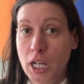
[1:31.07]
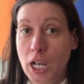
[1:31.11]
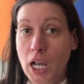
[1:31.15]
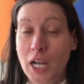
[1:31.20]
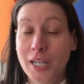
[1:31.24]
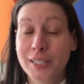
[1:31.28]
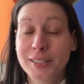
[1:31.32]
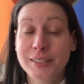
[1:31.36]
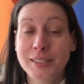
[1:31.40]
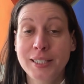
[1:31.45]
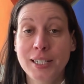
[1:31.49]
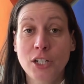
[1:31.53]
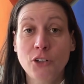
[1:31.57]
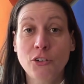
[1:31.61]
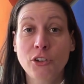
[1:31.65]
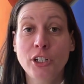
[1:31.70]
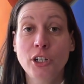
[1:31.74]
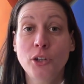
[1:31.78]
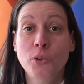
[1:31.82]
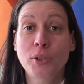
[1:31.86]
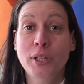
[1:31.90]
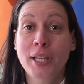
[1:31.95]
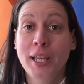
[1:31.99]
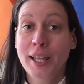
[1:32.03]

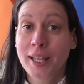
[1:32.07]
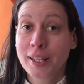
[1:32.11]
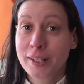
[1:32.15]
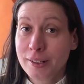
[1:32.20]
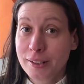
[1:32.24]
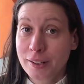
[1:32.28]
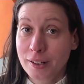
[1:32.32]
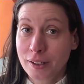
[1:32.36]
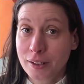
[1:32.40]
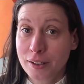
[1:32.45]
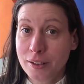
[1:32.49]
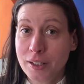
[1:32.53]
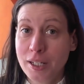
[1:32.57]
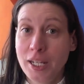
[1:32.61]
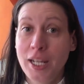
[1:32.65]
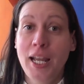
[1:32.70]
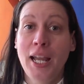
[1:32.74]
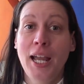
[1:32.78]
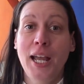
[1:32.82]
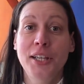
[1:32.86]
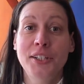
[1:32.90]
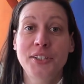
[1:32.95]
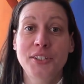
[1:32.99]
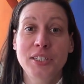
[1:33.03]
Ontario, Canada
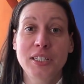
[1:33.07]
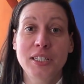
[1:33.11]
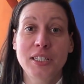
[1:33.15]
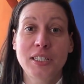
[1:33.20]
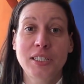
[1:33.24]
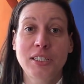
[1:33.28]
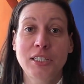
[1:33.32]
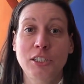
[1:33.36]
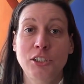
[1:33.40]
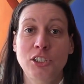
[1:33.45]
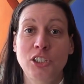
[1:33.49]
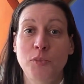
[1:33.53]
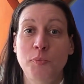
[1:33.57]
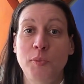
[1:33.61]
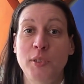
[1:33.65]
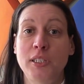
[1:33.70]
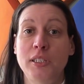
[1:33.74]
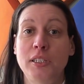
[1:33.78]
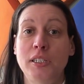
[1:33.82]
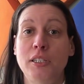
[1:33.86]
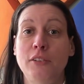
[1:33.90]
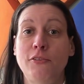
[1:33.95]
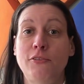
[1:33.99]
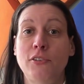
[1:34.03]
has the
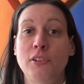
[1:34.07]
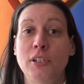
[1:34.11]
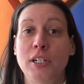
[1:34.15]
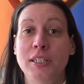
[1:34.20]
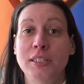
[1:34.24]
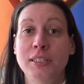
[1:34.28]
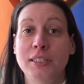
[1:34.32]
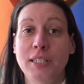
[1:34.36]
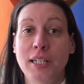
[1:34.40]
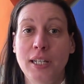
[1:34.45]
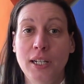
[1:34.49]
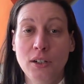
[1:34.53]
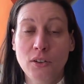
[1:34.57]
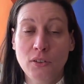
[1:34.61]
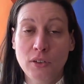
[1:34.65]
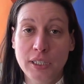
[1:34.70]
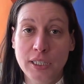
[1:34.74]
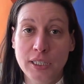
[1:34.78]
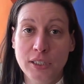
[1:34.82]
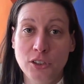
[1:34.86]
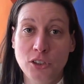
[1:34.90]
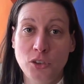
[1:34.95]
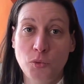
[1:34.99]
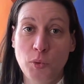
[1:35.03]
Accessibility for
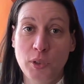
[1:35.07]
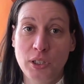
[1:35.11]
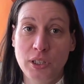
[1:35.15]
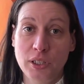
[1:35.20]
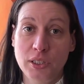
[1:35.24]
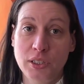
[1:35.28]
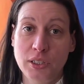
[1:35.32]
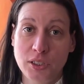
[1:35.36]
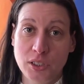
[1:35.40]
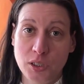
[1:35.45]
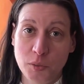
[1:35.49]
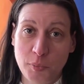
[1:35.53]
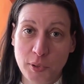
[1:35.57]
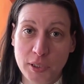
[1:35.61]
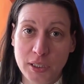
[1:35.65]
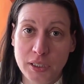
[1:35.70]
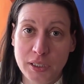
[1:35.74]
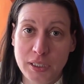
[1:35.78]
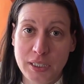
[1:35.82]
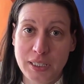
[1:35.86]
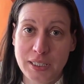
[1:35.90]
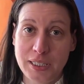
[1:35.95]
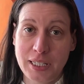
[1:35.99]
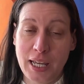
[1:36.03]
Ontarians with
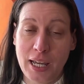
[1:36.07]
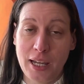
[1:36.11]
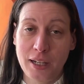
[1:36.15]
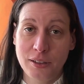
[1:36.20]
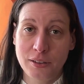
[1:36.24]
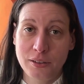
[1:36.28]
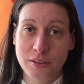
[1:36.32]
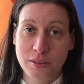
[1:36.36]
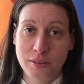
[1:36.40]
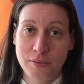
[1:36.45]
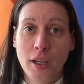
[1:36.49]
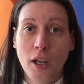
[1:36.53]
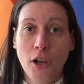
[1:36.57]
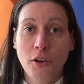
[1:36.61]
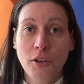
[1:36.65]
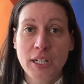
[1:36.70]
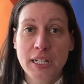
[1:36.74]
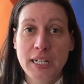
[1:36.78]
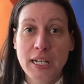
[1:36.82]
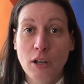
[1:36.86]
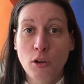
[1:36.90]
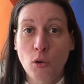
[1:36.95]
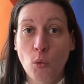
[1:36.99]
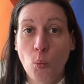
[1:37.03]
Disabilities Act. Okay,
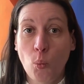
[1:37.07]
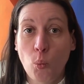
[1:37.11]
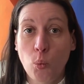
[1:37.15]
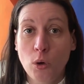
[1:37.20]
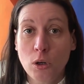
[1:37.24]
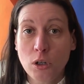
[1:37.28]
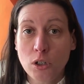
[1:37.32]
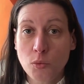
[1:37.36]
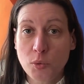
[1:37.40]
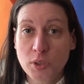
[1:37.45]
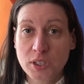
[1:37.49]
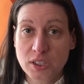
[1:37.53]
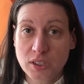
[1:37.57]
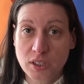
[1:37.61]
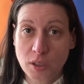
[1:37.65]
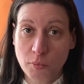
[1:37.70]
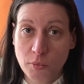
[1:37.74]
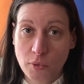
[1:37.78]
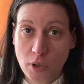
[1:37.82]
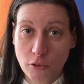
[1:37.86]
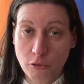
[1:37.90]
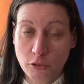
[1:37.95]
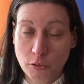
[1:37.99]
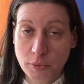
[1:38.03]
now to work with
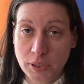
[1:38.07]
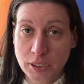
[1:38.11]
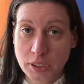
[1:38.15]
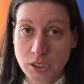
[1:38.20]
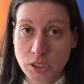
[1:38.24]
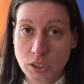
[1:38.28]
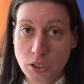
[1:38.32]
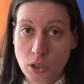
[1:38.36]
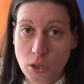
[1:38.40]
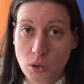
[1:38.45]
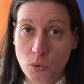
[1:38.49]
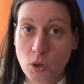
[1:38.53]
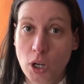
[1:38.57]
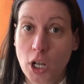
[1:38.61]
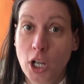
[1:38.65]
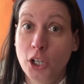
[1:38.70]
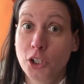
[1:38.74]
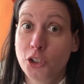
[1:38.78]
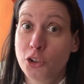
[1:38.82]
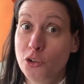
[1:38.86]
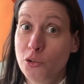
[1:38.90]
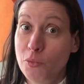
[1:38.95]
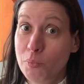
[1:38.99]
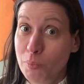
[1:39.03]
some governments though,
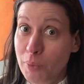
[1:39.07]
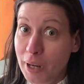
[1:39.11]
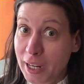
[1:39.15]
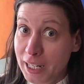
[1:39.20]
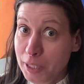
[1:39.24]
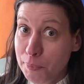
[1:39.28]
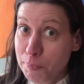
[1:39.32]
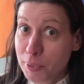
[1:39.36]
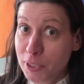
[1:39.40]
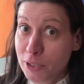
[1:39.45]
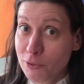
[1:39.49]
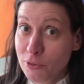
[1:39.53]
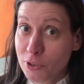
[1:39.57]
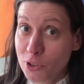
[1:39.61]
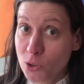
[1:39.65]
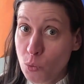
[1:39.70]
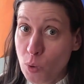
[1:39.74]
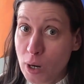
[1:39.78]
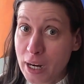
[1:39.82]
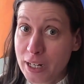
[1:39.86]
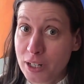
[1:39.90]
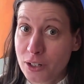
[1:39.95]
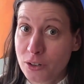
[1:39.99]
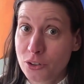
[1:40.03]
you might be
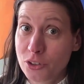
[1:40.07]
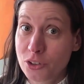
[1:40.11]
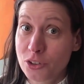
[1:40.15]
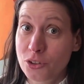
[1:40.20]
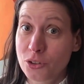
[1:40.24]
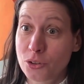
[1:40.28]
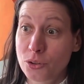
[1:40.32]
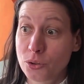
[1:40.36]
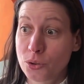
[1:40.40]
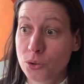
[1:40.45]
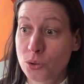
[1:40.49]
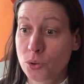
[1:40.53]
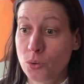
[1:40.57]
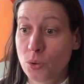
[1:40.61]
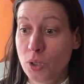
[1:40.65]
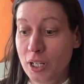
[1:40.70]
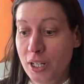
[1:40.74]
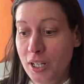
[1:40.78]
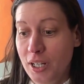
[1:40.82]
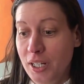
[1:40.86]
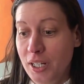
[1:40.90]
required to